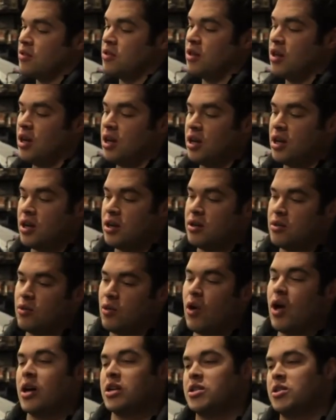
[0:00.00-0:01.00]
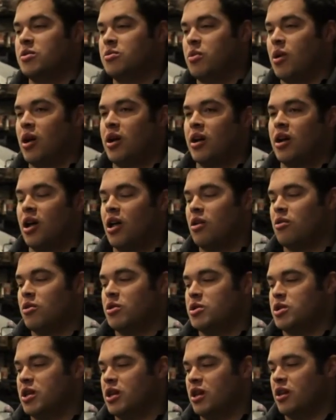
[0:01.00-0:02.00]
Uh, well, actually, you probably call her
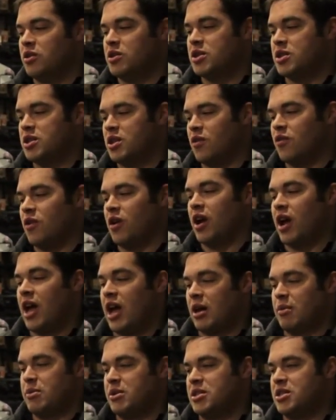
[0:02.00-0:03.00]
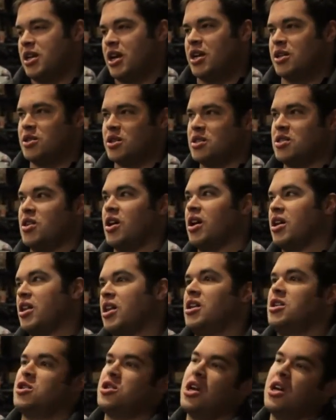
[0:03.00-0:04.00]
Regina. She's over at Acme Stage. It's like
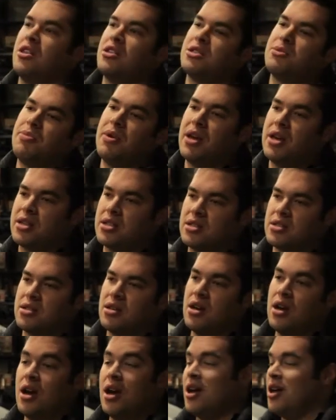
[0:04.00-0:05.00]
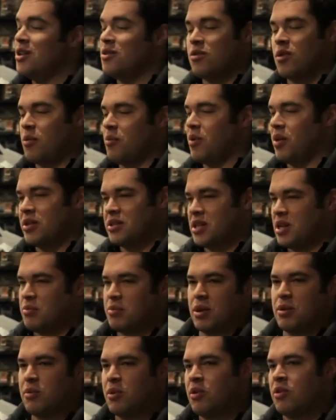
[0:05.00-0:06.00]
they share the space. Okay. From those same
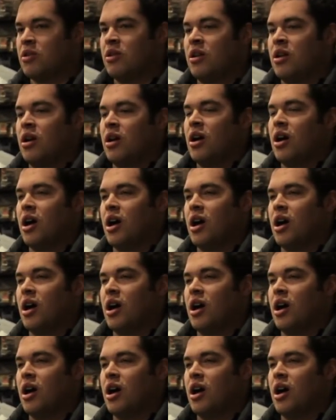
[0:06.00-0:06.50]
people. Okay.